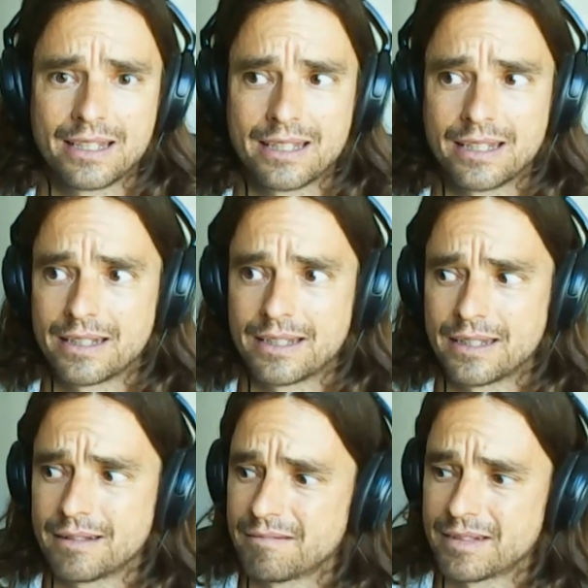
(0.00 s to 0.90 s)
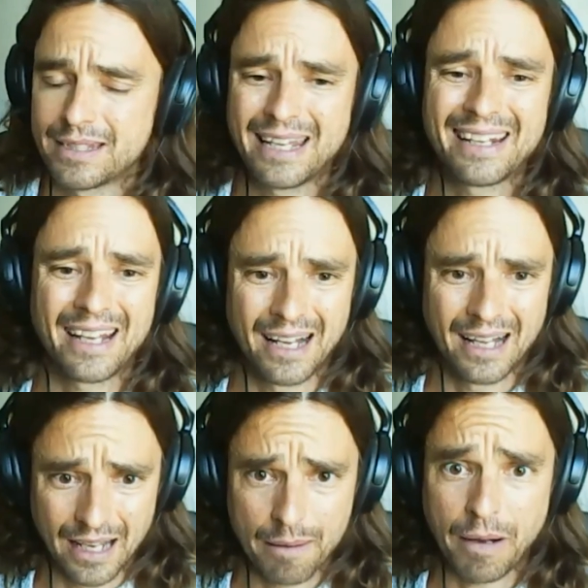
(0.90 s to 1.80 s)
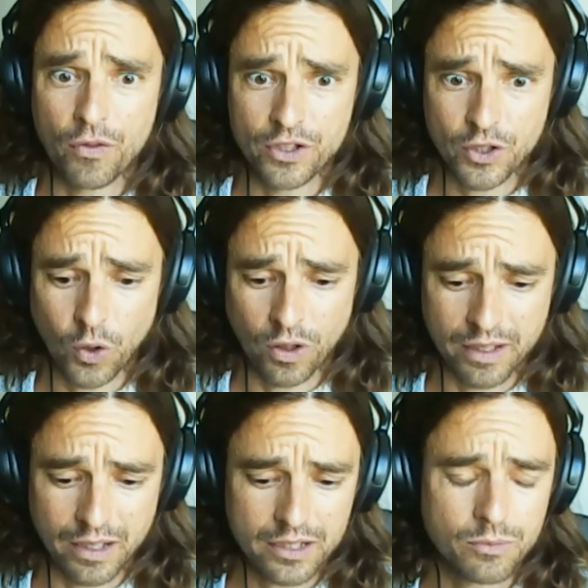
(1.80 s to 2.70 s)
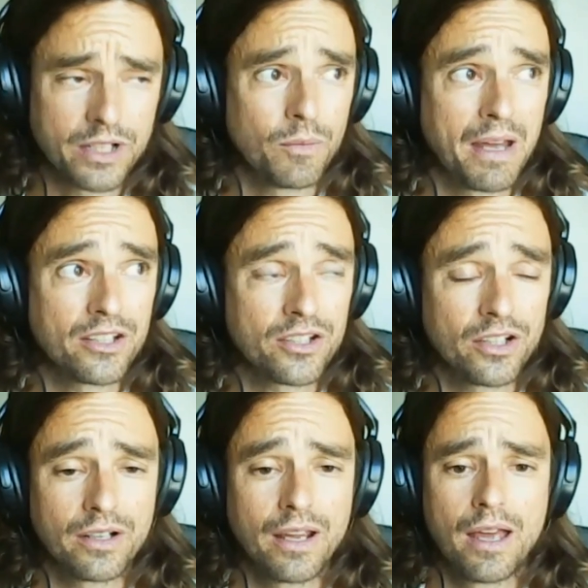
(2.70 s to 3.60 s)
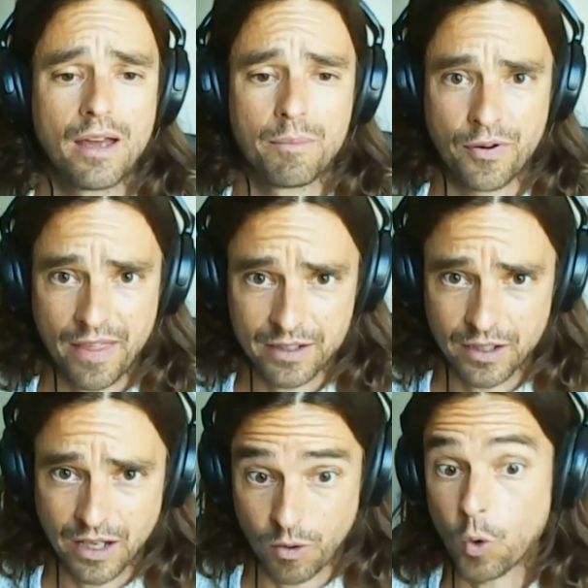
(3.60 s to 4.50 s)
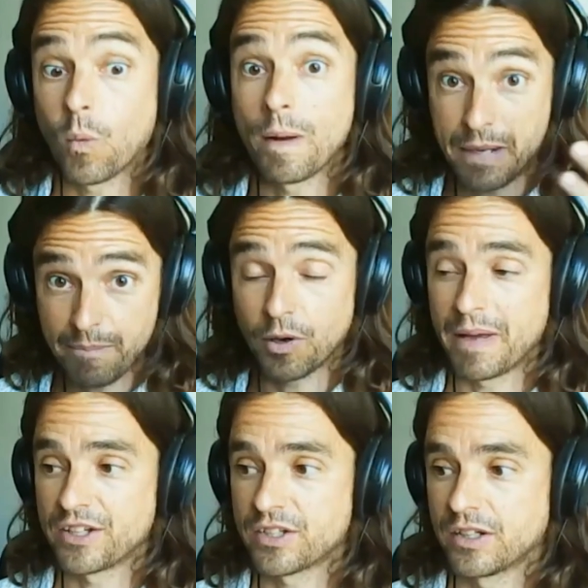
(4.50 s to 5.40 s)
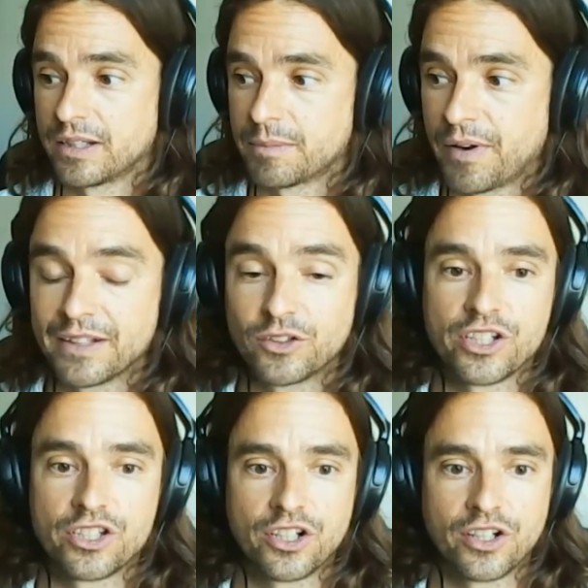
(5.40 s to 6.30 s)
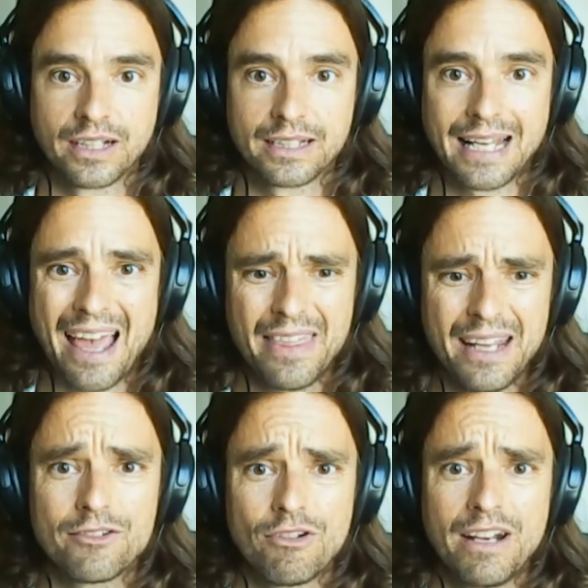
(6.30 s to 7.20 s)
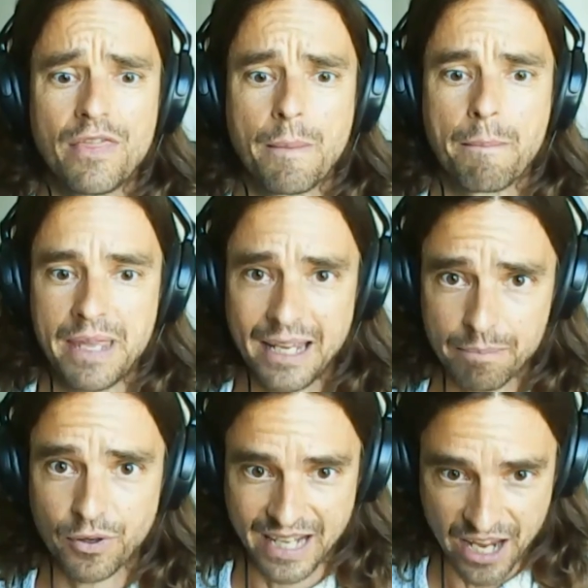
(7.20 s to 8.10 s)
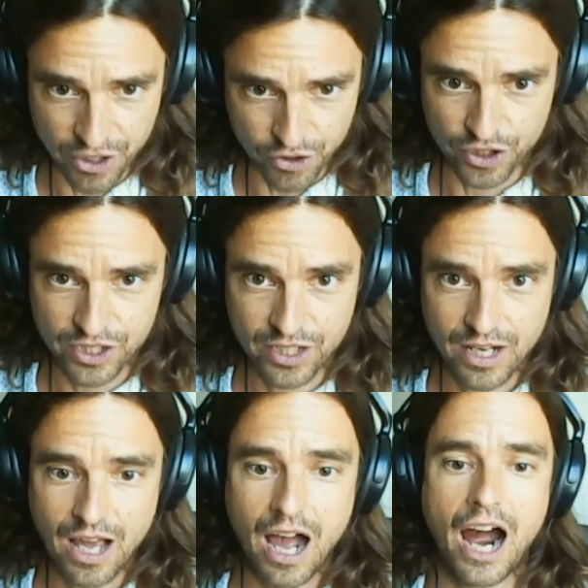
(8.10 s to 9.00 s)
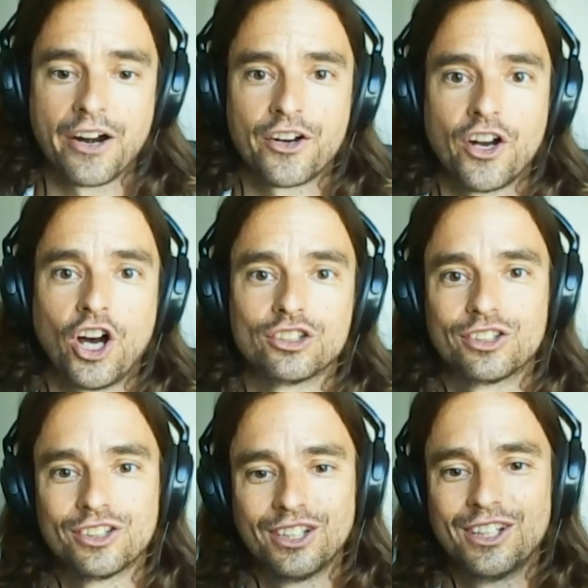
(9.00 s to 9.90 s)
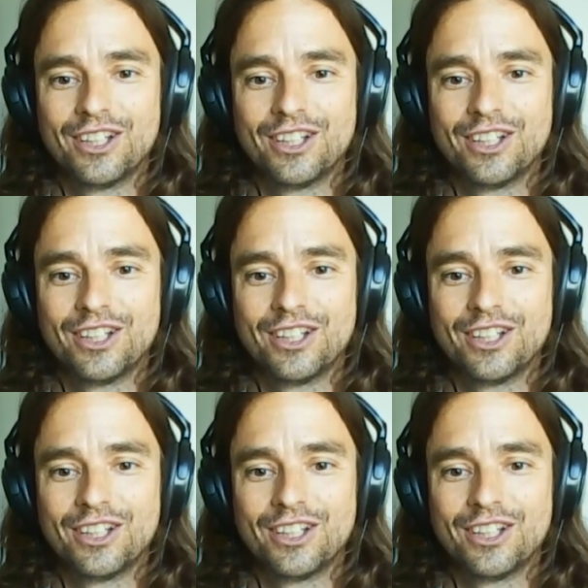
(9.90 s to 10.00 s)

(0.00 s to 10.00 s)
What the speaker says: cynical about this whole thing. Because when you mention when people mention these predatory journals, I think really the big predators are not,